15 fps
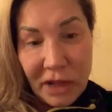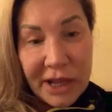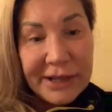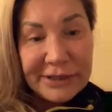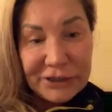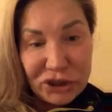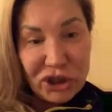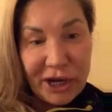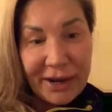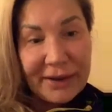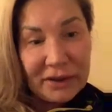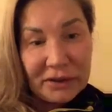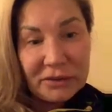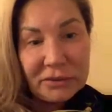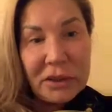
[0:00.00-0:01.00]
in
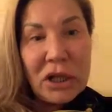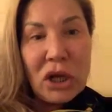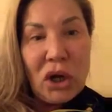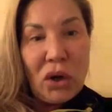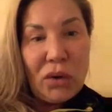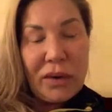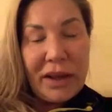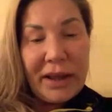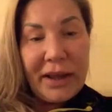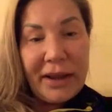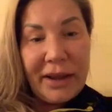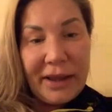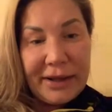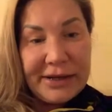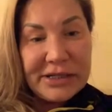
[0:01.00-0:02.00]
jail,
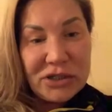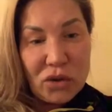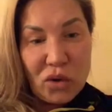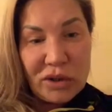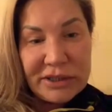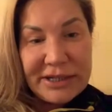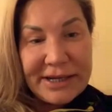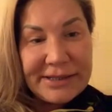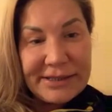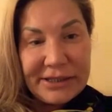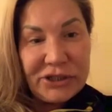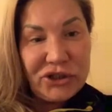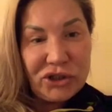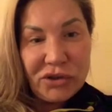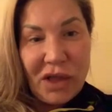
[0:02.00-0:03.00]
okay? And his court date's
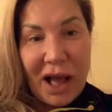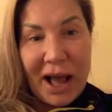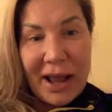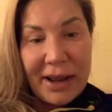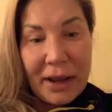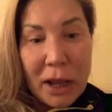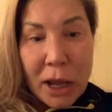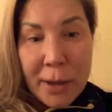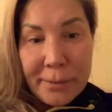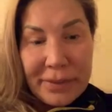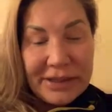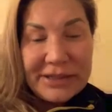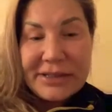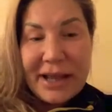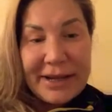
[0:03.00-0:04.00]
in July.
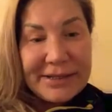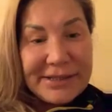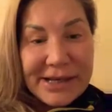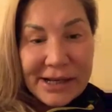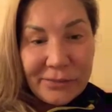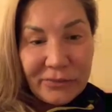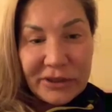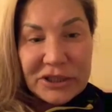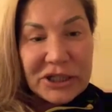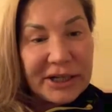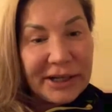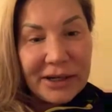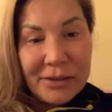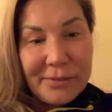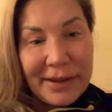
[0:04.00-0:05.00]
But is ATM
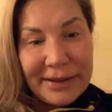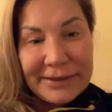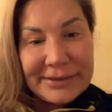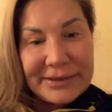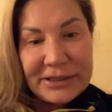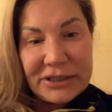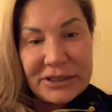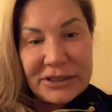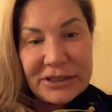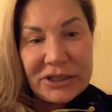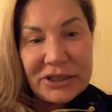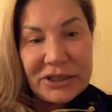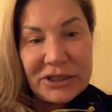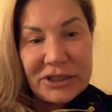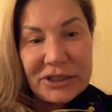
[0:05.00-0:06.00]
Richie going to make it to
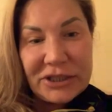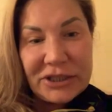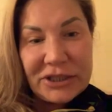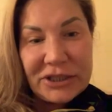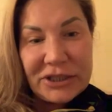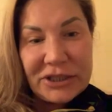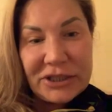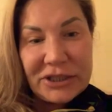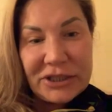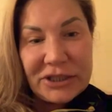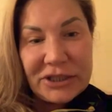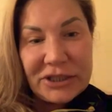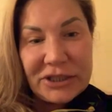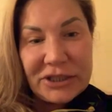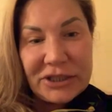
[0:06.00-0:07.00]
July? I doubt
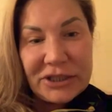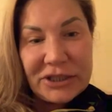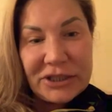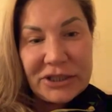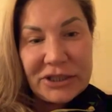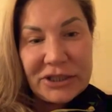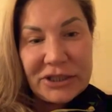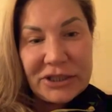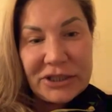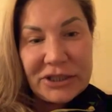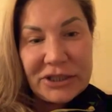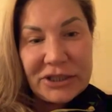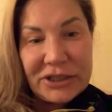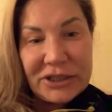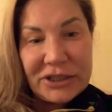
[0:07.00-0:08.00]
it. They threw him
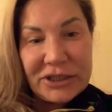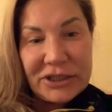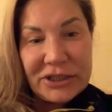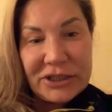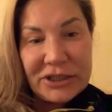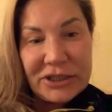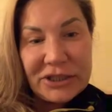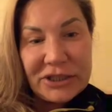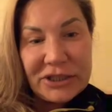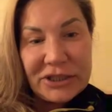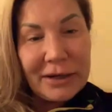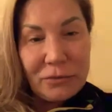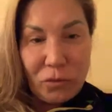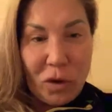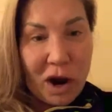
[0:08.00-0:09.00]
in on a
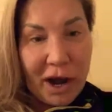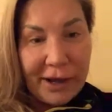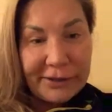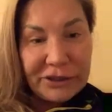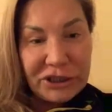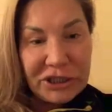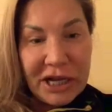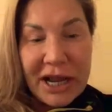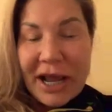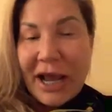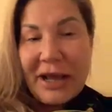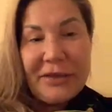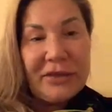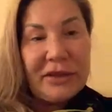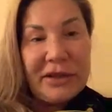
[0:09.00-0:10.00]
suicide watch,
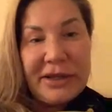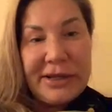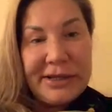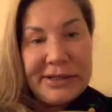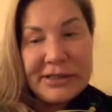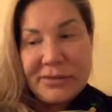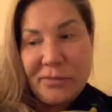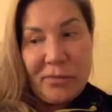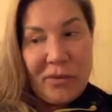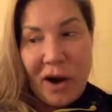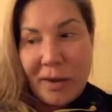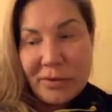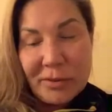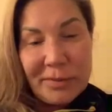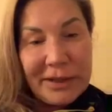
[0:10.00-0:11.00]
and he's
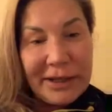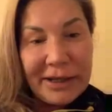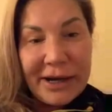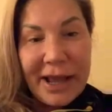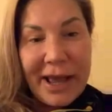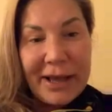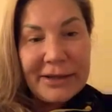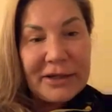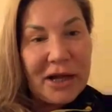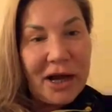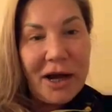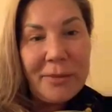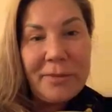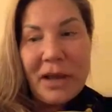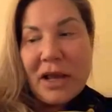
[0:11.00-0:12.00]
probably going to end
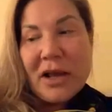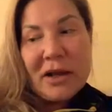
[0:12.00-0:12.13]
up,